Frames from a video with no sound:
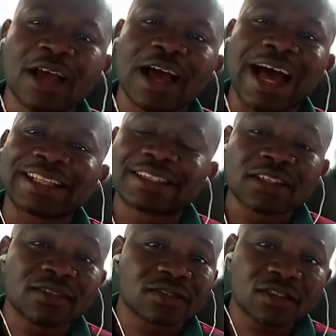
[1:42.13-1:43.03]
And
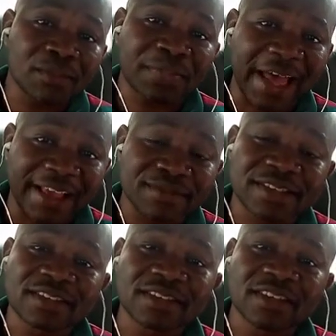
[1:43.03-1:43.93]

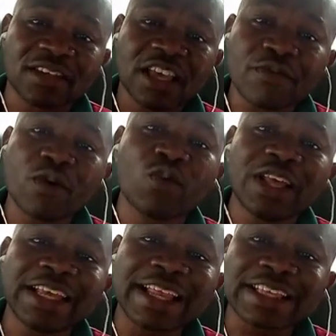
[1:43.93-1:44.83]
sometimes, even
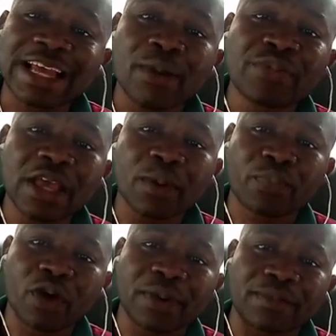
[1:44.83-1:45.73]
willingness can be a
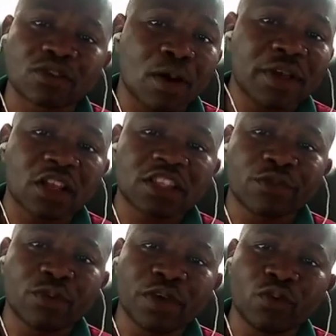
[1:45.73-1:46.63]
problem. Some may not
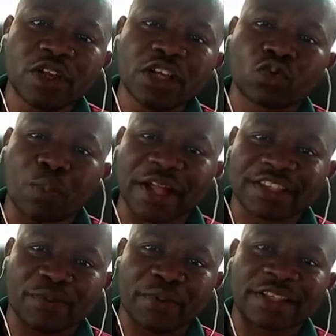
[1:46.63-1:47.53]
even be willing to
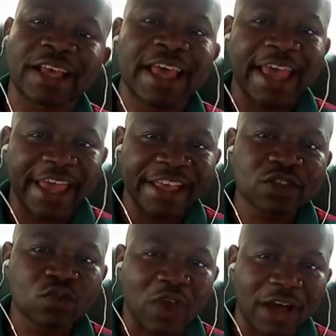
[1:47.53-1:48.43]
participate.
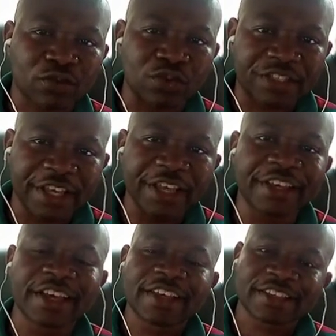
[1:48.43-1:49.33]
Hence, we have to
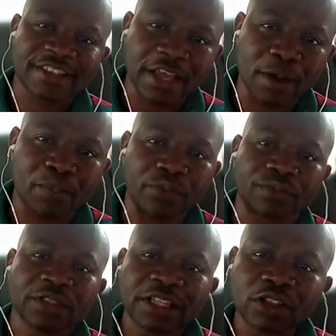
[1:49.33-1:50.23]
take sample.
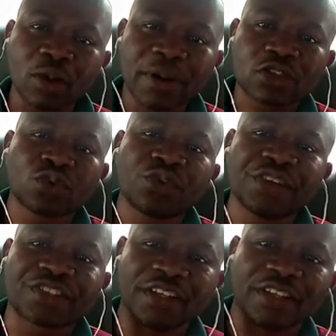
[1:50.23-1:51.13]
The number two
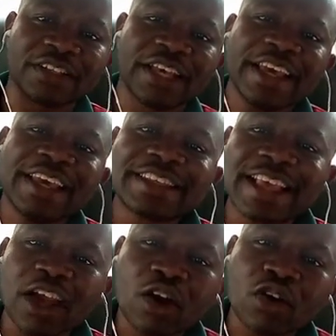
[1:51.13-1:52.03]
reason is
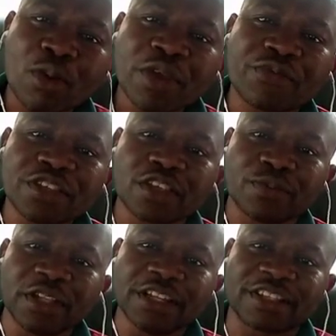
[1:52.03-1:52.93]
the economic
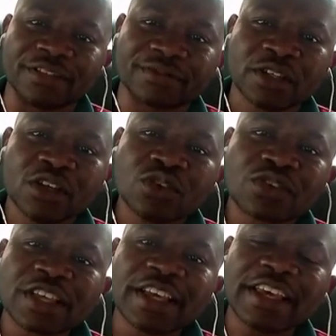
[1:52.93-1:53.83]
feasibility. You
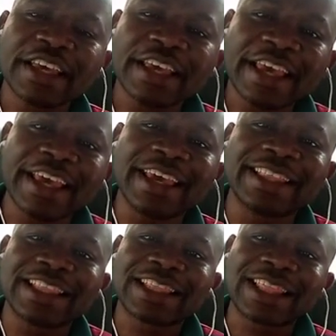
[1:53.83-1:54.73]
see,
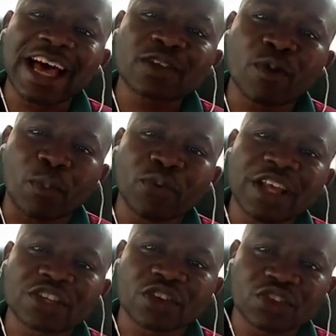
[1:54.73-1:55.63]
in large
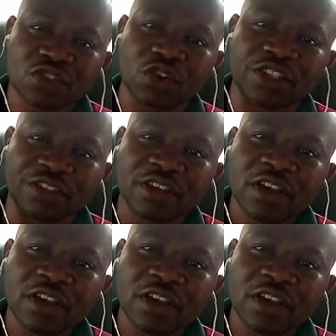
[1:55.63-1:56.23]
population study,